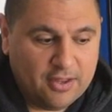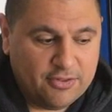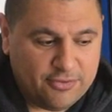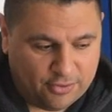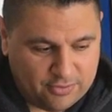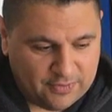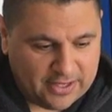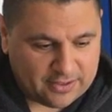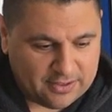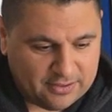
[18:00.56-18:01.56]
third
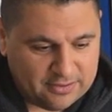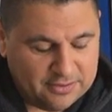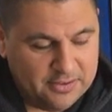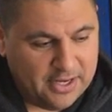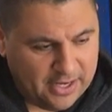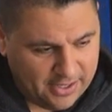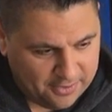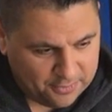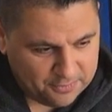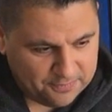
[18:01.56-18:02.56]
radical.
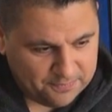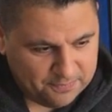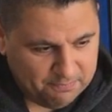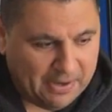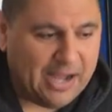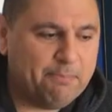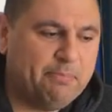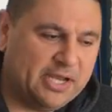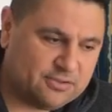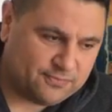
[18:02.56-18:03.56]
Now, my
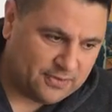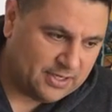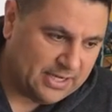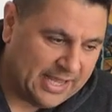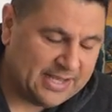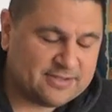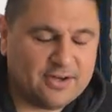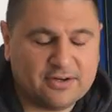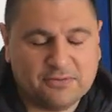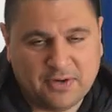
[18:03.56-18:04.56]
best friend has
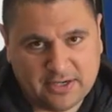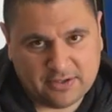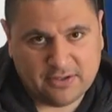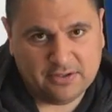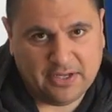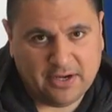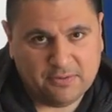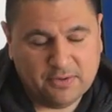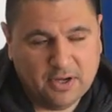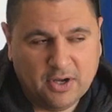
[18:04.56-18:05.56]
got a radical now.
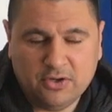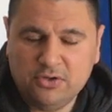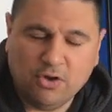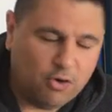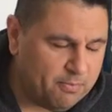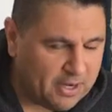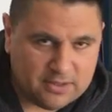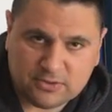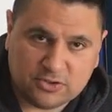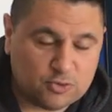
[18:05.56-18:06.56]
No
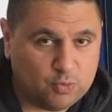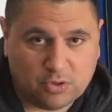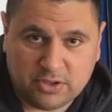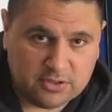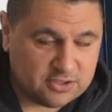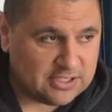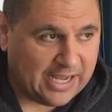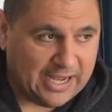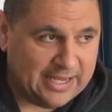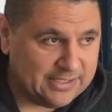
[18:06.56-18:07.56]
mouses were
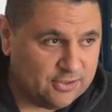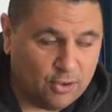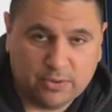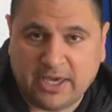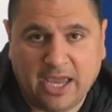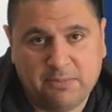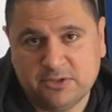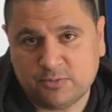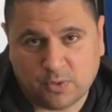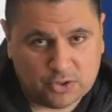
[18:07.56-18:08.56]
inside, no
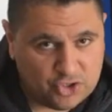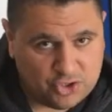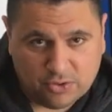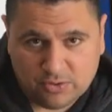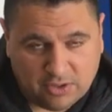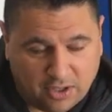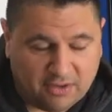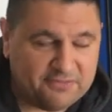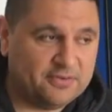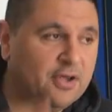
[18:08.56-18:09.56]
cables were chewed
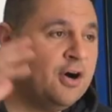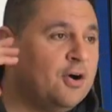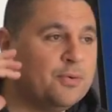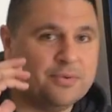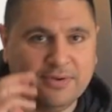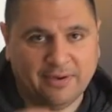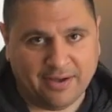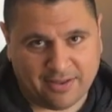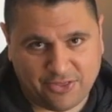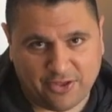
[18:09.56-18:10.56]
off, no
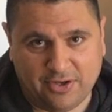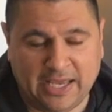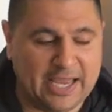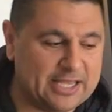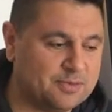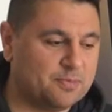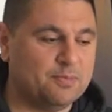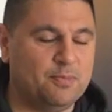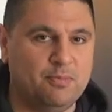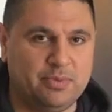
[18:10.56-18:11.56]
nothing. It
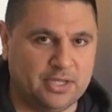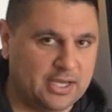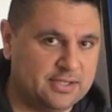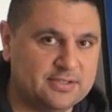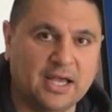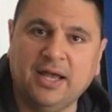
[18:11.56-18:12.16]
plays